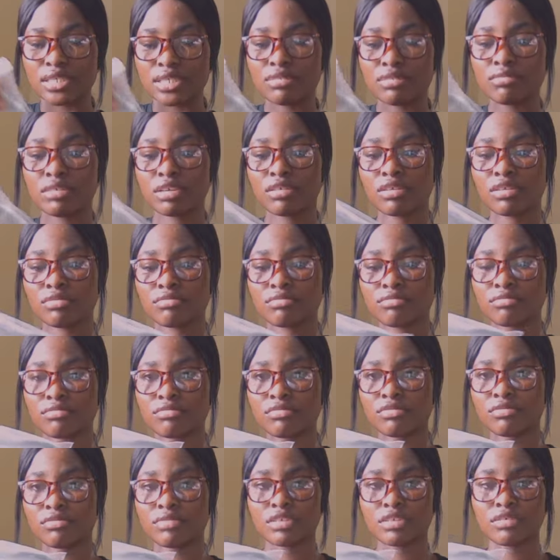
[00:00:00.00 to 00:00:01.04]
Oh my
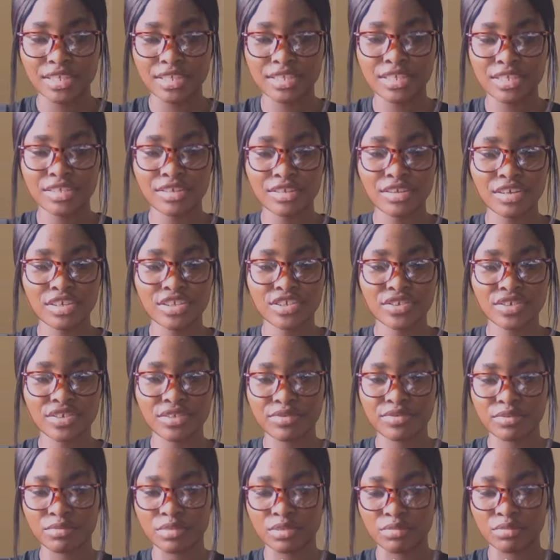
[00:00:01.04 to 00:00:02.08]
god. This is luxury
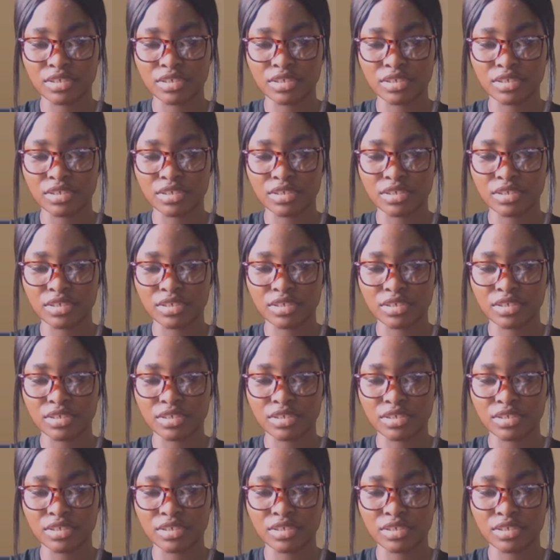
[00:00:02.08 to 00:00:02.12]
for me,